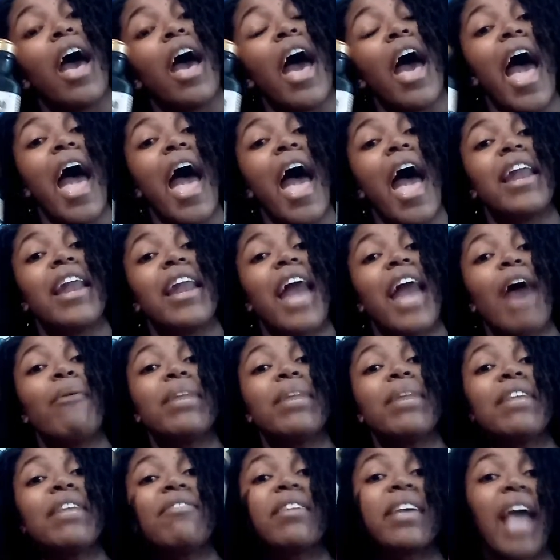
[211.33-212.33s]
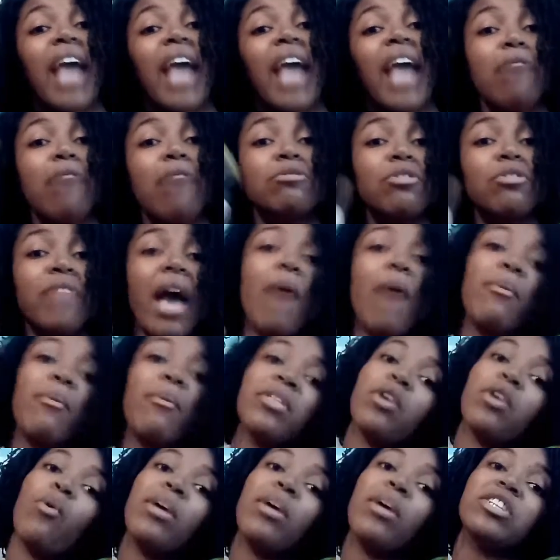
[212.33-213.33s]
And I would even counter that with
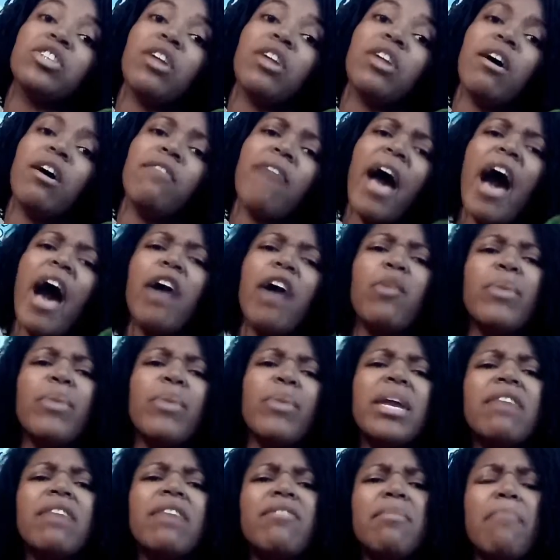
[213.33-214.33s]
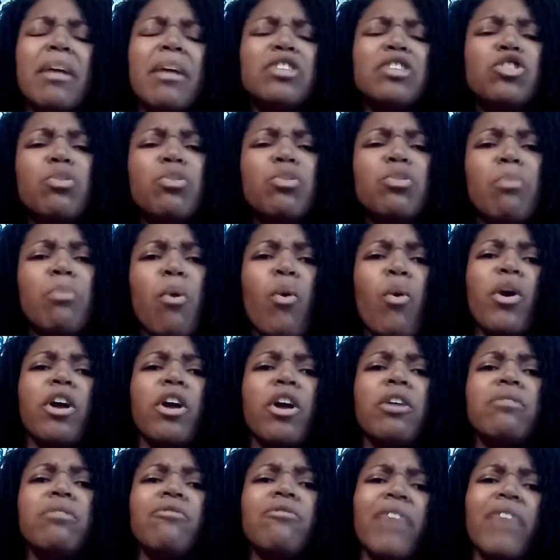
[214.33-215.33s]
a question of, how do we even measure more,
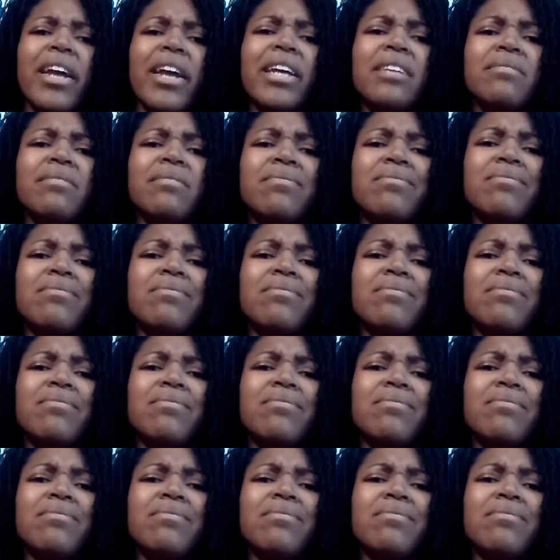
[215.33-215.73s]
right?